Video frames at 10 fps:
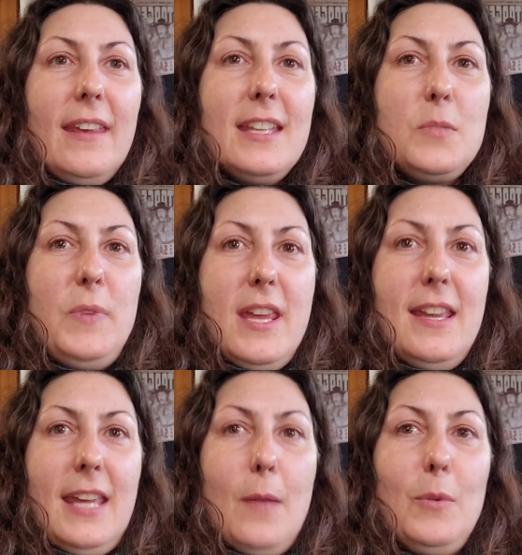is
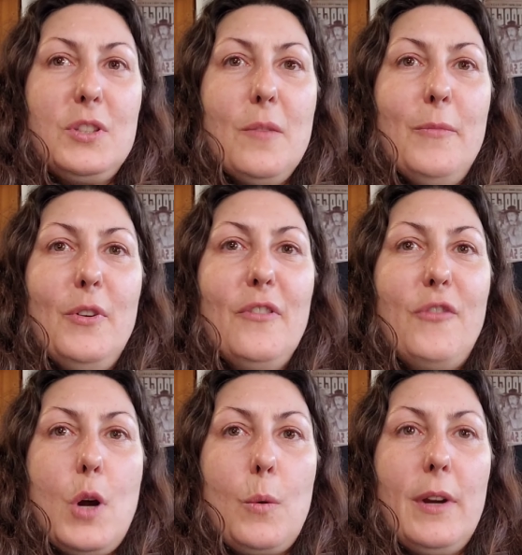being able to move
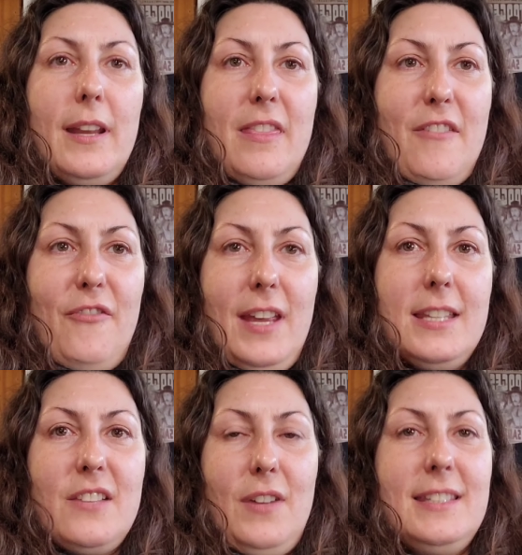forward in the
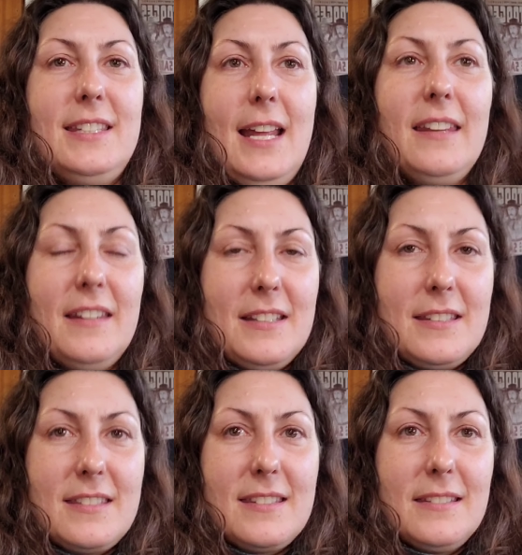face of
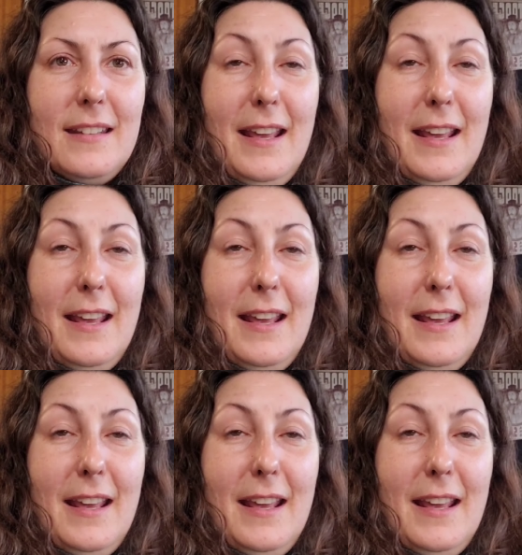unsteadiness.